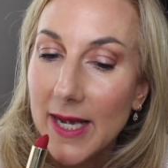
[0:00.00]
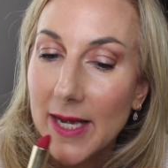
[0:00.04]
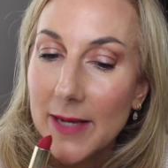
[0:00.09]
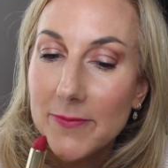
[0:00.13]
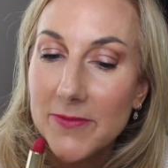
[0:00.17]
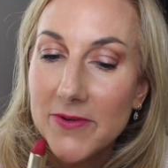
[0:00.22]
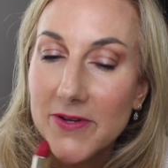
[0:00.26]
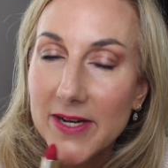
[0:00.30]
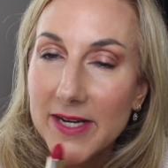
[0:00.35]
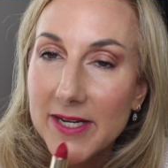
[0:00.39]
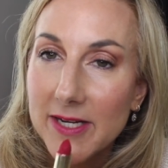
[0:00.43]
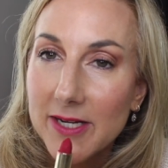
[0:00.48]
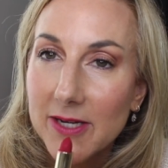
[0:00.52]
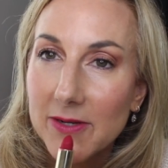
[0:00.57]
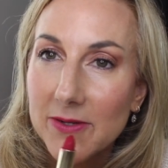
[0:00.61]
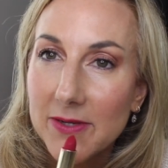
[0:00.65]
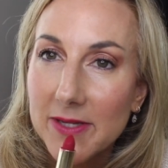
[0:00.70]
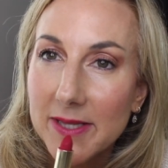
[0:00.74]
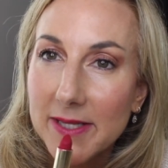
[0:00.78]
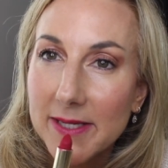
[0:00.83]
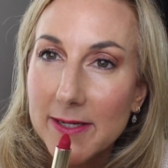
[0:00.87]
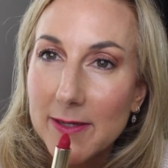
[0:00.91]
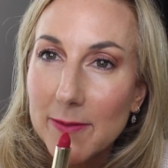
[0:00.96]
I'm trying to
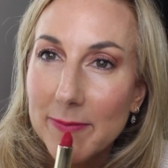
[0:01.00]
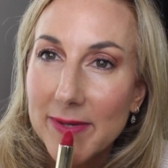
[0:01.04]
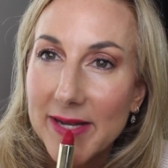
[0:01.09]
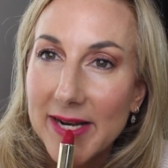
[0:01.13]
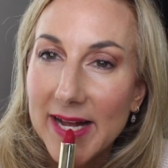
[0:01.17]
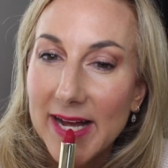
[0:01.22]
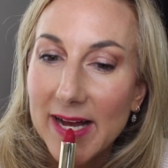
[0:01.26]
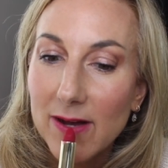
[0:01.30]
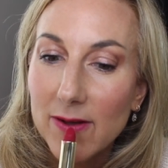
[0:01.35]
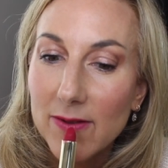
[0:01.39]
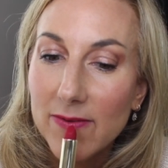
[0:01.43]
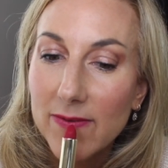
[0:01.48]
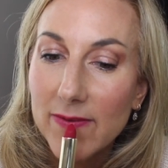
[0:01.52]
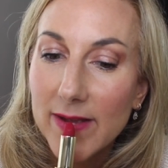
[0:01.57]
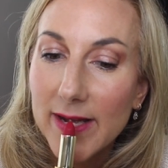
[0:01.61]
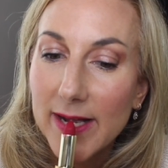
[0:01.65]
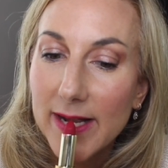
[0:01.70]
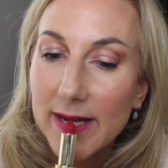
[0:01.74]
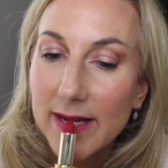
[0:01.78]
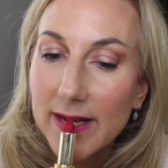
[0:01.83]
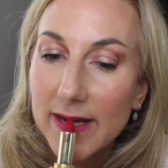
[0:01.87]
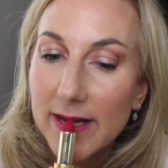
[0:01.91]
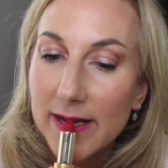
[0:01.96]
go a little bit
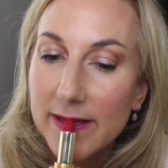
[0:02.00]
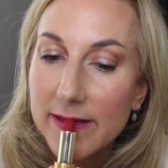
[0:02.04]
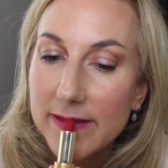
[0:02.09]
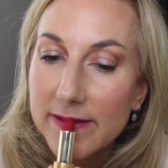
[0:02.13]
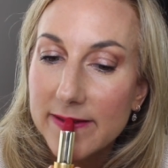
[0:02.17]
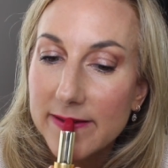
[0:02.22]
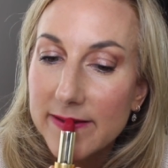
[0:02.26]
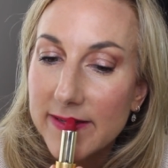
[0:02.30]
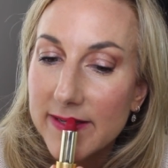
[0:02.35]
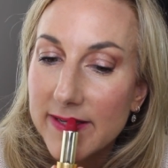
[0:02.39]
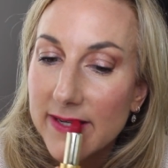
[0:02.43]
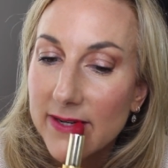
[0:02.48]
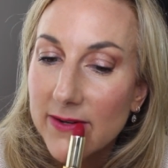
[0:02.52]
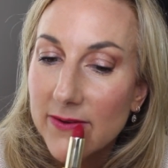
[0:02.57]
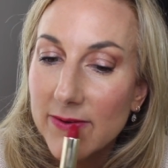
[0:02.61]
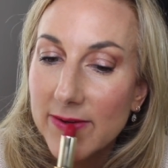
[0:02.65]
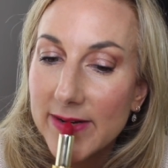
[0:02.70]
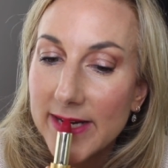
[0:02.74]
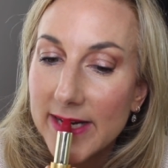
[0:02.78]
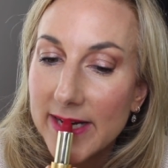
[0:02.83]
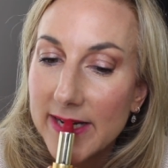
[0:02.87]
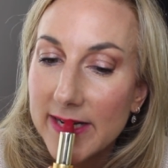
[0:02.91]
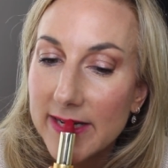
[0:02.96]
outside, guys, just to
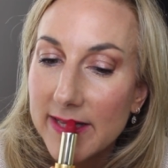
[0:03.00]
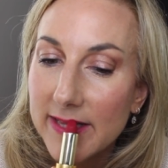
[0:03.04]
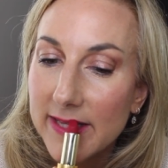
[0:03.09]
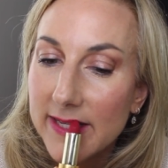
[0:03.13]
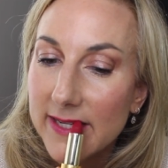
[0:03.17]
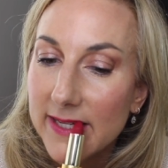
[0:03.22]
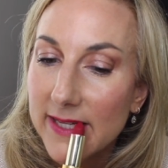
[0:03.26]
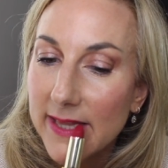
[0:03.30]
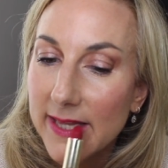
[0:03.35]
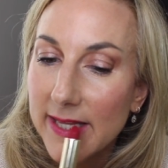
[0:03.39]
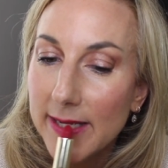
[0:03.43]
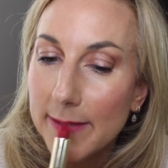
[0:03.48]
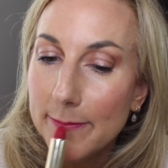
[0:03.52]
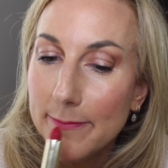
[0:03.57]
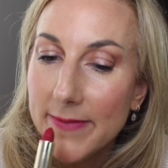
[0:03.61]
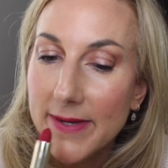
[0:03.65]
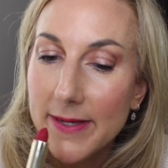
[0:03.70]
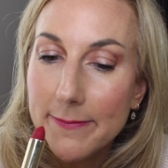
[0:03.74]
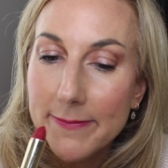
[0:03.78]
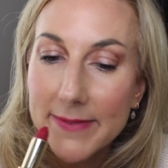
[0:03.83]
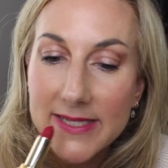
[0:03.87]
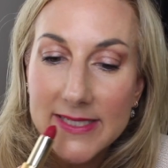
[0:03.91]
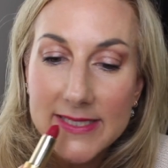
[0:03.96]
create a little lip
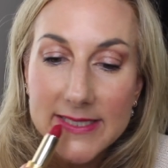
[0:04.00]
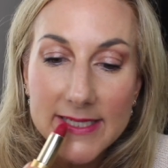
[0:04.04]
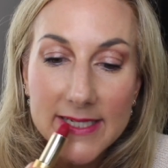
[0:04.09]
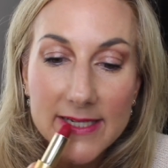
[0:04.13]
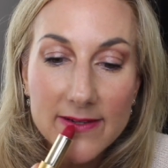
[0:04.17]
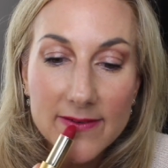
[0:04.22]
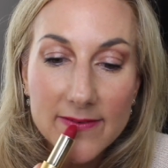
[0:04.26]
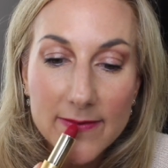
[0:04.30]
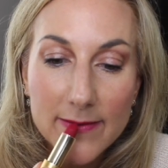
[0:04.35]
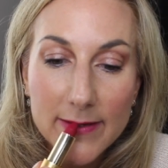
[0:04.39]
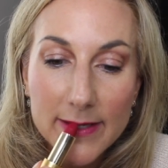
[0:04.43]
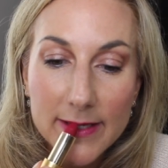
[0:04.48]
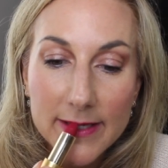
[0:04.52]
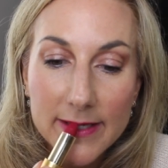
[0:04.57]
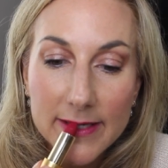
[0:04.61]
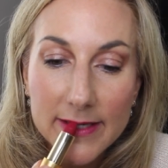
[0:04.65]
on myself.